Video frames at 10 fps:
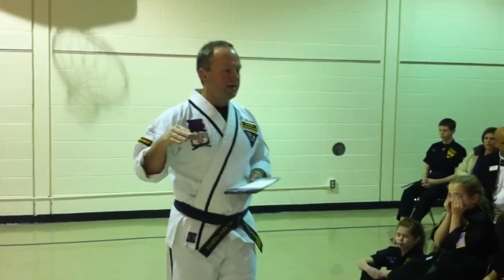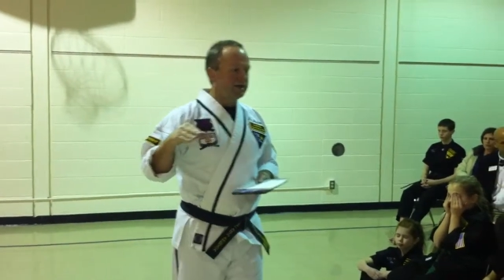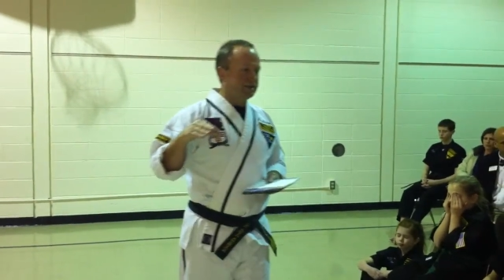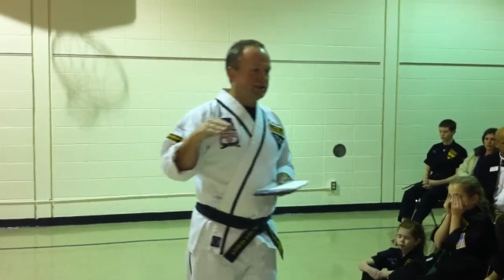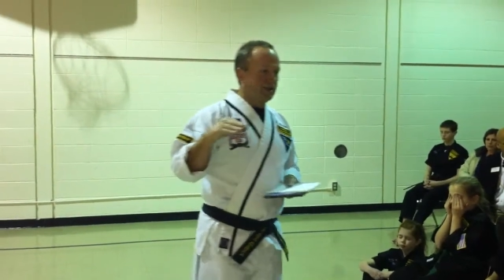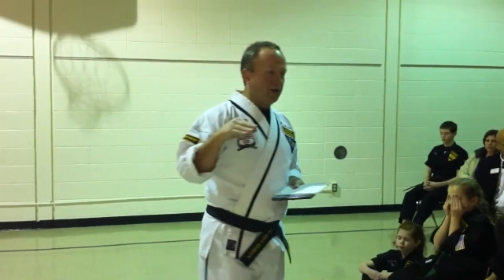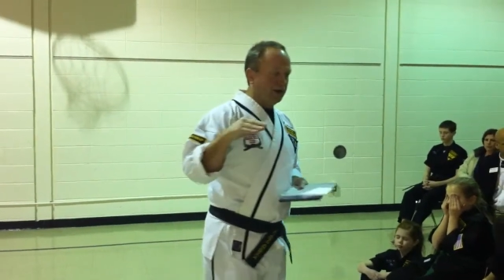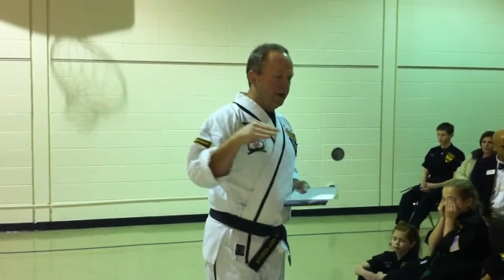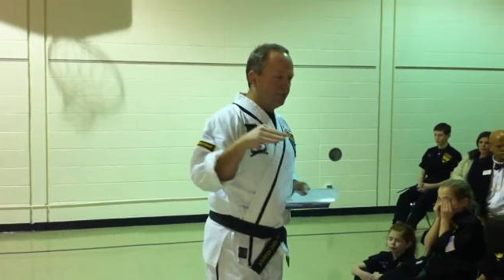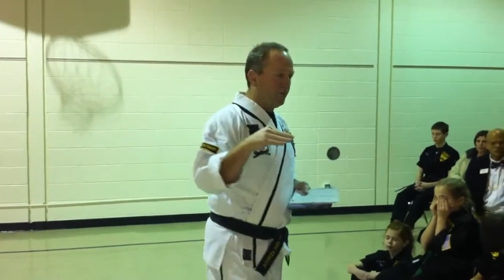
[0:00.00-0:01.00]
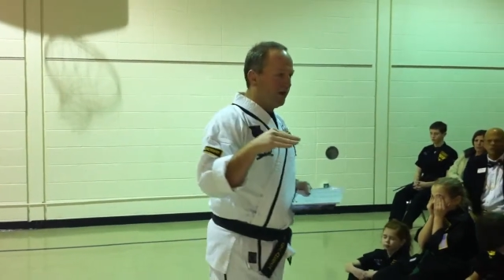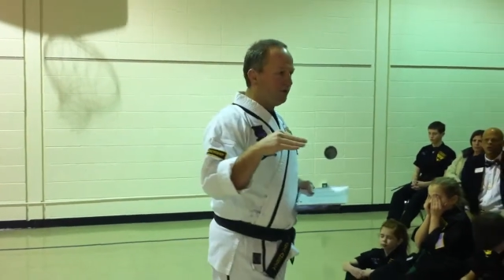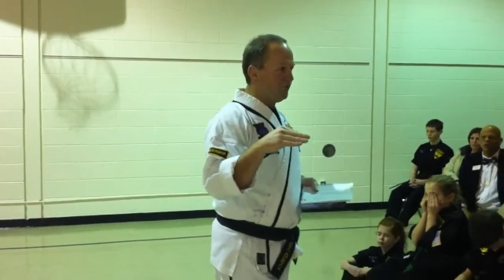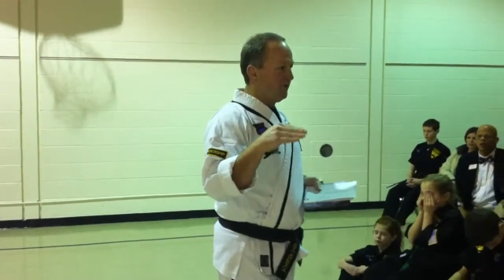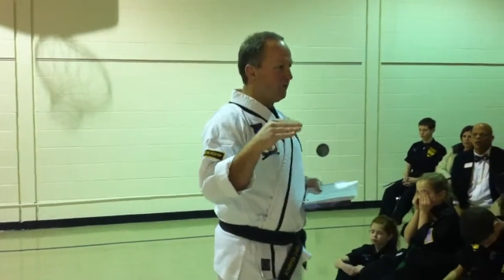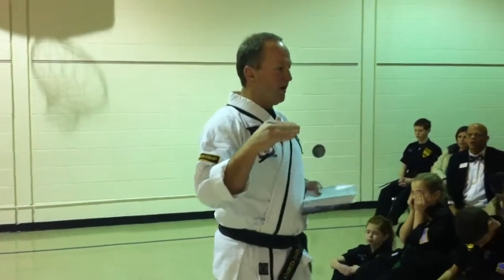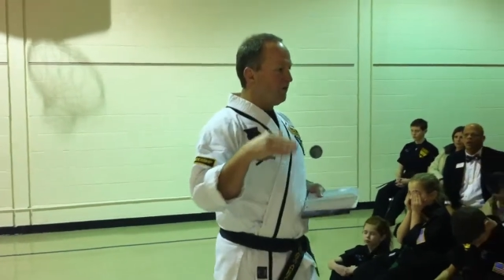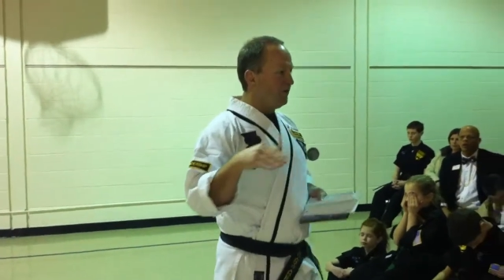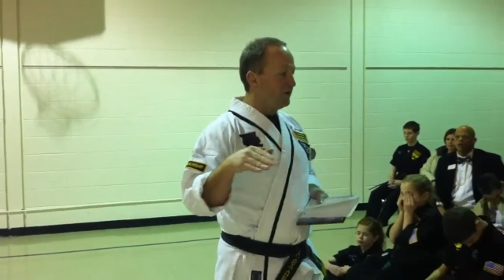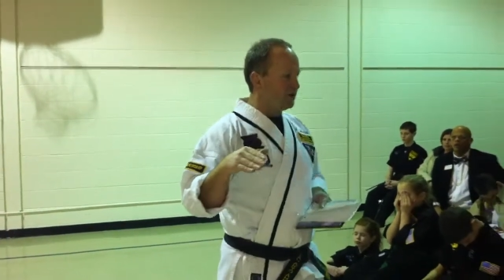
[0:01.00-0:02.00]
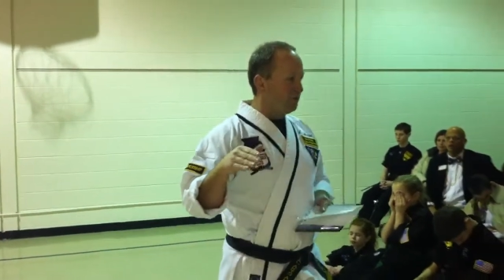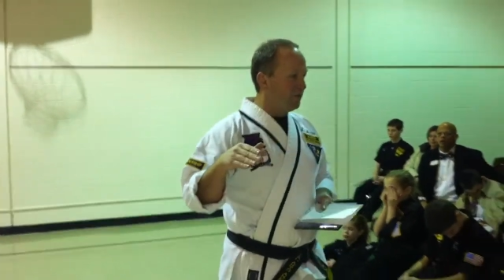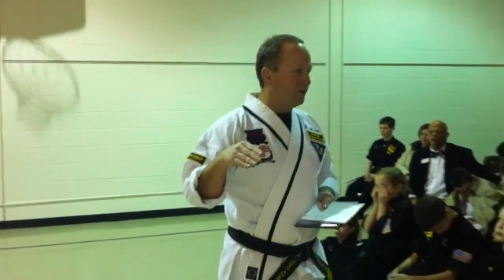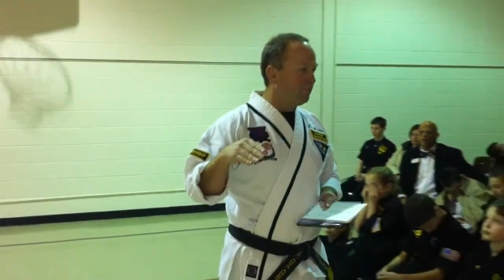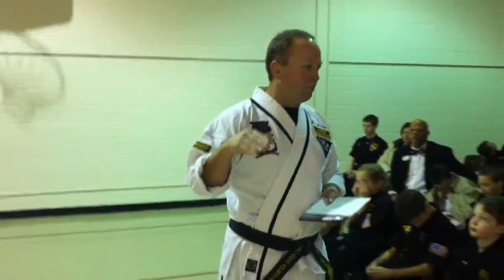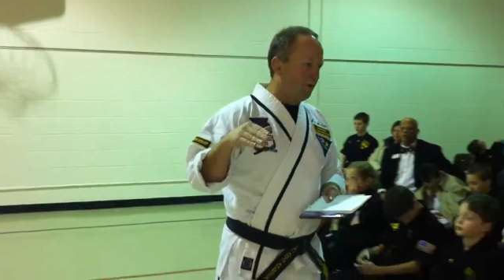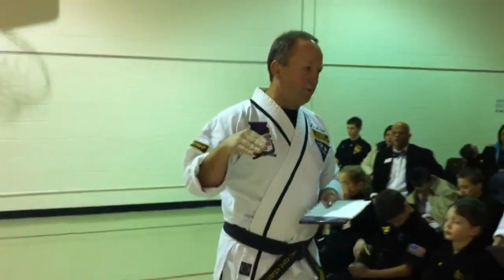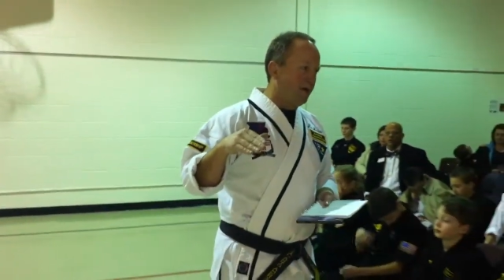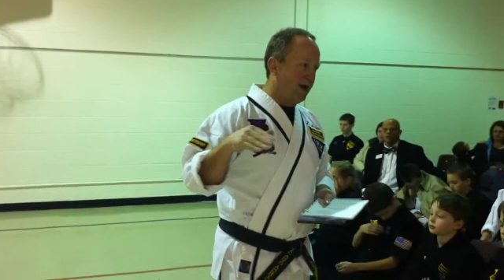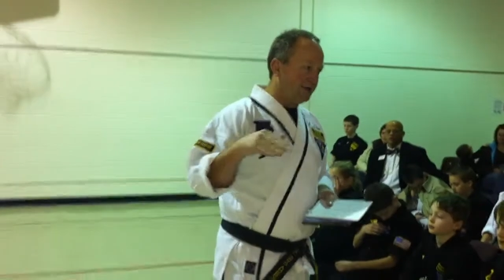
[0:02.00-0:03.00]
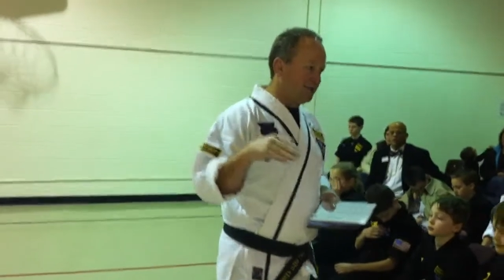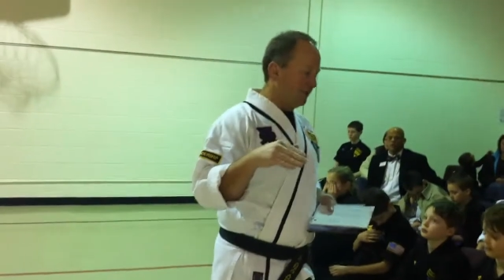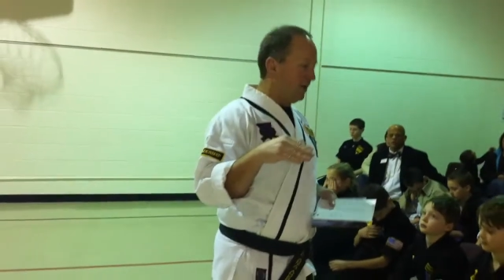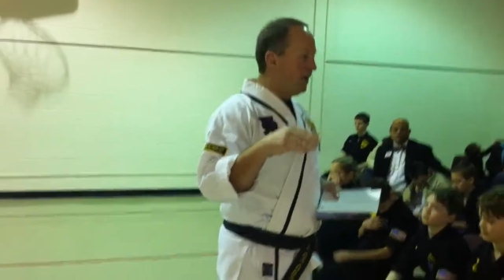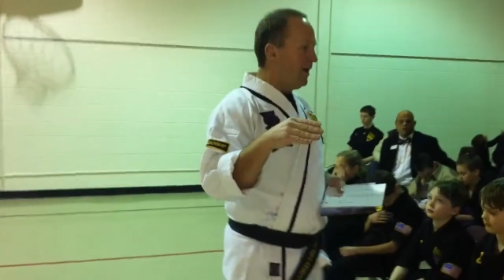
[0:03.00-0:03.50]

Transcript: She has a dog named Ralphie. Ralphie is a pit bull boxer,